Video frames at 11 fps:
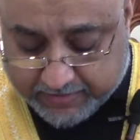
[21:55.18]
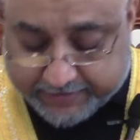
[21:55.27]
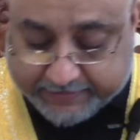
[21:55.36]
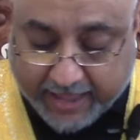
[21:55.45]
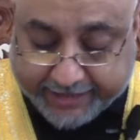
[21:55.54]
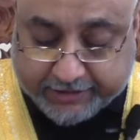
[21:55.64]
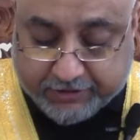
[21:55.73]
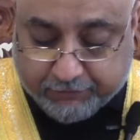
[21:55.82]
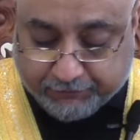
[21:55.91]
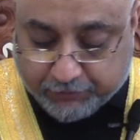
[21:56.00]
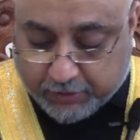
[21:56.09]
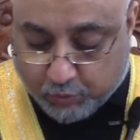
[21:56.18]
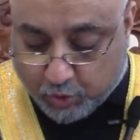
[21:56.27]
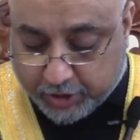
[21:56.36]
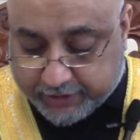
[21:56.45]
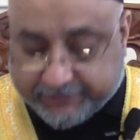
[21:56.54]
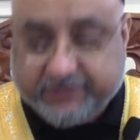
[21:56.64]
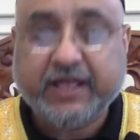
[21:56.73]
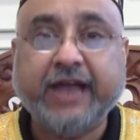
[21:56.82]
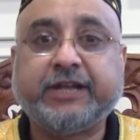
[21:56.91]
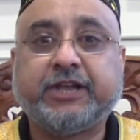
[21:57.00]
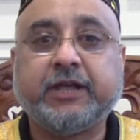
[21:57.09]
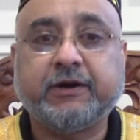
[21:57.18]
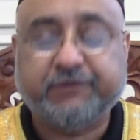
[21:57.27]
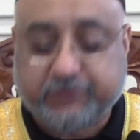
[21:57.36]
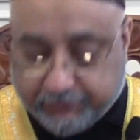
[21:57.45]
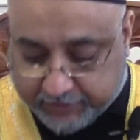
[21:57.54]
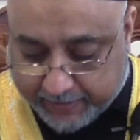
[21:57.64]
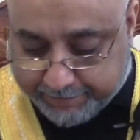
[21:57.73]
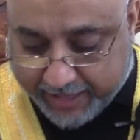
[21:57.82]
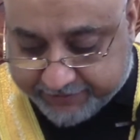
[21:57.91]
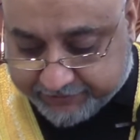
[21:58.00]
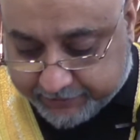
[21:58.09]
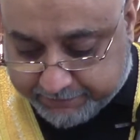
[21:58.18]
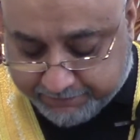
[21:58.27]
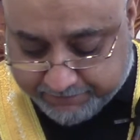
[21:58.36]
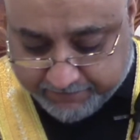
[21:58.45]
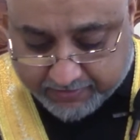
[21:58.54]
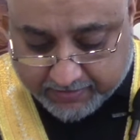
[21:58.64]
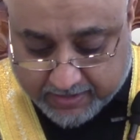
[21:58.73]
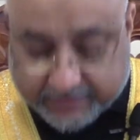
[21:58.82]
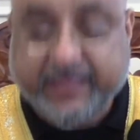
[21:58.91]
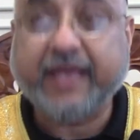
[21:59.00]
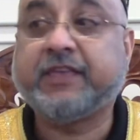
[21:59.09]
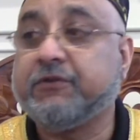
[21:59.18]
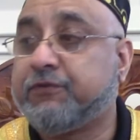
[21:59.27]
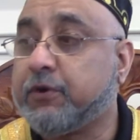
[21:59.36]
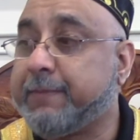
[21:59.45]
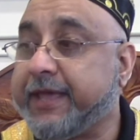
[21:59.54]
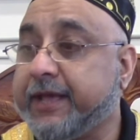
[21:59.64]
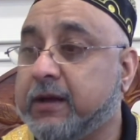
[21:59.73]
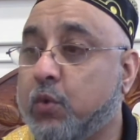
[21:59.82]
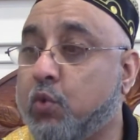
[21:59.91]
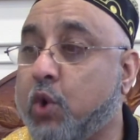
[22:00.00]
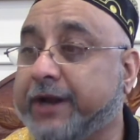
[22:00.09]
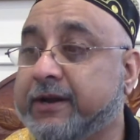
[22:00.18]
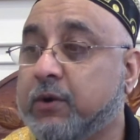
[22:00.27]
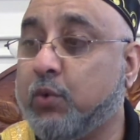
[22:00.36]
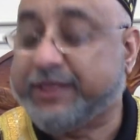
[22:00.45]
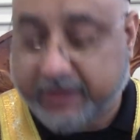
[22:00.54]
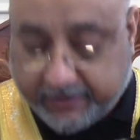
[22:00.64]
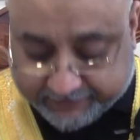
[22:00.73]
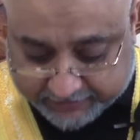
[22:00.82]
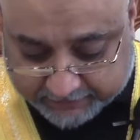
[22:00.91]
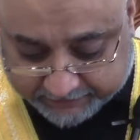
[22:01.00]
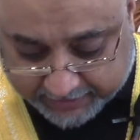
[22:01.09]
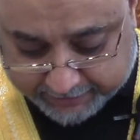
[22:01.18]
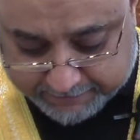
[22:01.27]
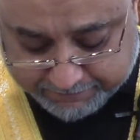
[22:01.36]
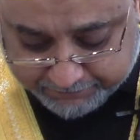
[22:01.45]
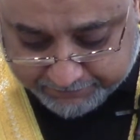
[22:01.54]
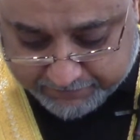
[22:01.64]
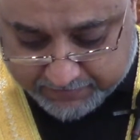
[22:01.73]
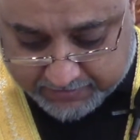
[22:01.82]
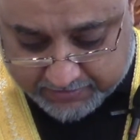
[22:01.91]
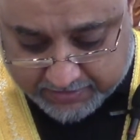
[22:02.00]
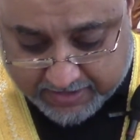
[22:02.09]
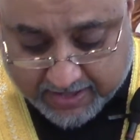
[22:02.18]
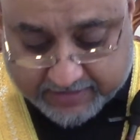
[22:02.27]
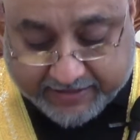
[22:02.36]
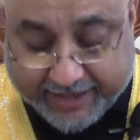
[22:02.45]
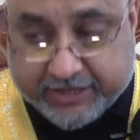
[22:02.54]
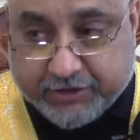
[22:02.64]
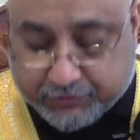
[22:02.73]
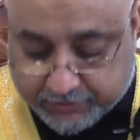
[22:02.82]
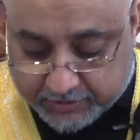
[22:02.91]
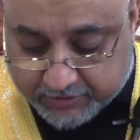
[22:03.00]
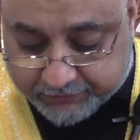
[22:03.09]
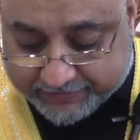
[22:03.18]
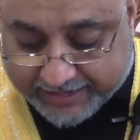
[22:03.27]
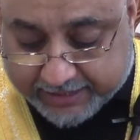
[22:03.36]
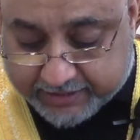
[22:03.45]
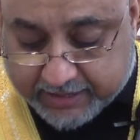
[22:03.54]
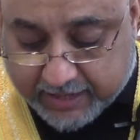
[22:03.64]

Thank you for your words and tears of compassion. Thank you for being one with us, he said. Thank you to the New Zealand